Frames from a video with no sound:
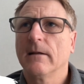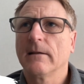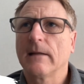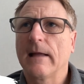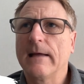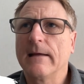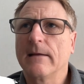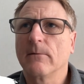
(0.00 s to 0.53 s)

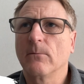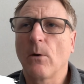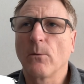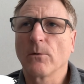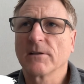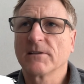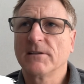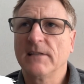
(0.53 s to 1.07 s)
like what
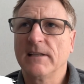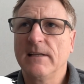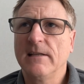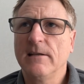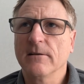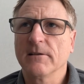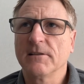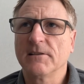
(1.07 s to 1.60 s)
we're seeing
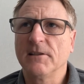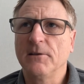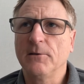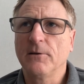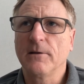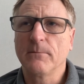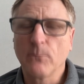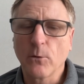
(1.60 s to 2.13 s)
here is that you
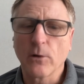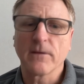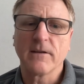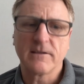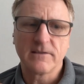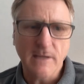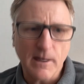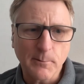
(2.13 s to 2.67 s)
can more
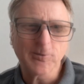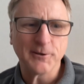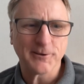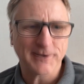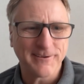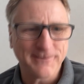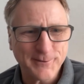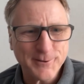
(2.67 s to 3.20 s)
than double your
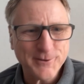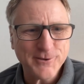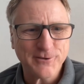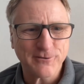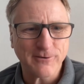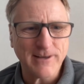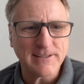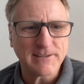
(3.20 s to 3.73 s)

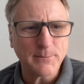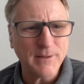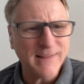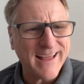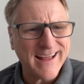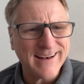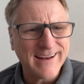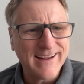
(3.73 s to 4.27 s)
conversion rates. I mean,
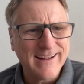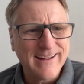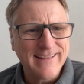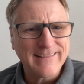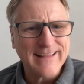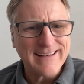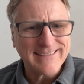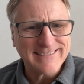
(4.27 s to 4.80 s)
that
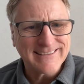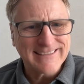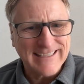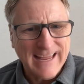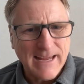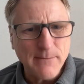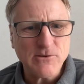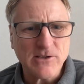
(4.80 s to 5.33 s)
that's
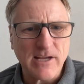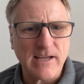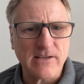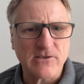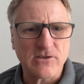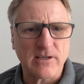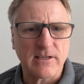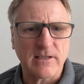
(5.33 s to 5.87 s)
game
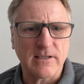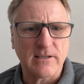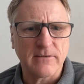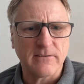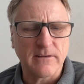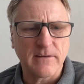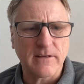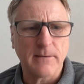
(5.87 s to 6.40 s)
changing
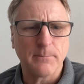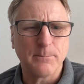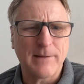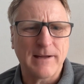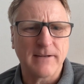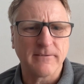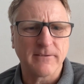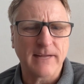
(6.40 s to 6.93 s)
in the
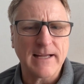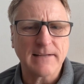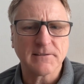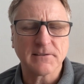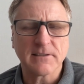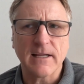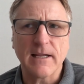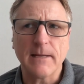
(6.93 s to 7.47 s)
competitive
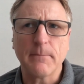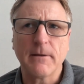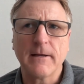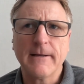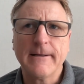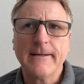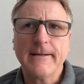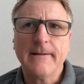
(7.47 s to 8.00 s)
landscape.
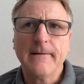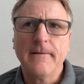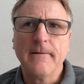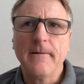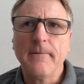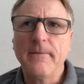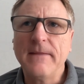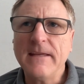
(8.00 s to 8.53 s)

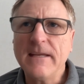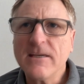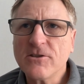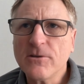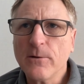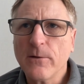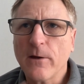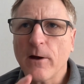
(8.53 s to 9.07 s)
The
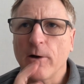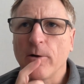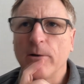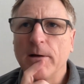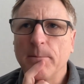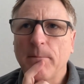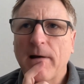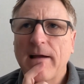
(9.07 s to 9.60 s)
issue though,
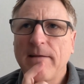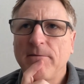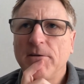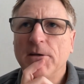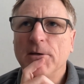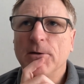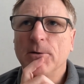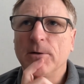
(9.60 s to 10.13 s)
in my
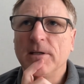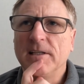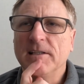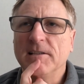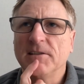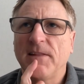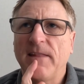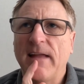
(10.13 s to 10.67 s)
view,
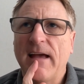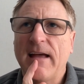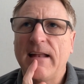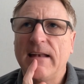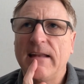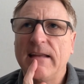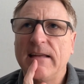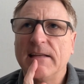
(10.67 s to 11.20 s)
is that
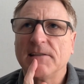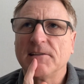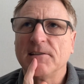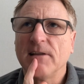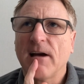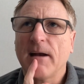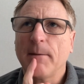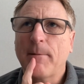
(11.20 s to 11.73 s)
it's
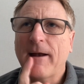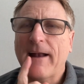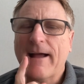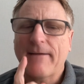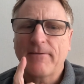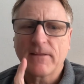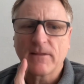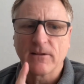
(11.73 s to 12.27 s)
not about
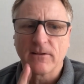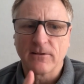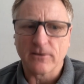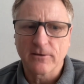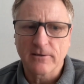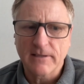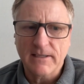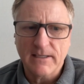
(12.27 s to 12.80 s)
having the
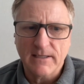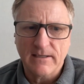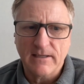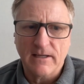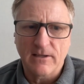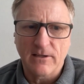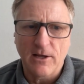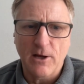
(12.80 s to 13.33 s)
learning
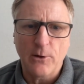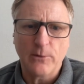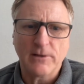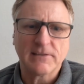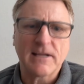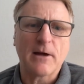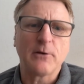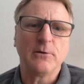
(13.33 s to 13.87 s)
alone,
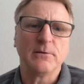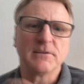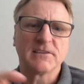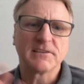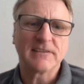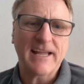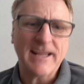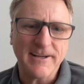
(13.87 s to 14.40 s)
it's how do you
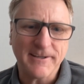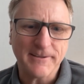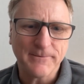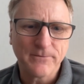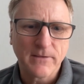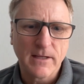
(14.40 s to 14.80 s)
scale?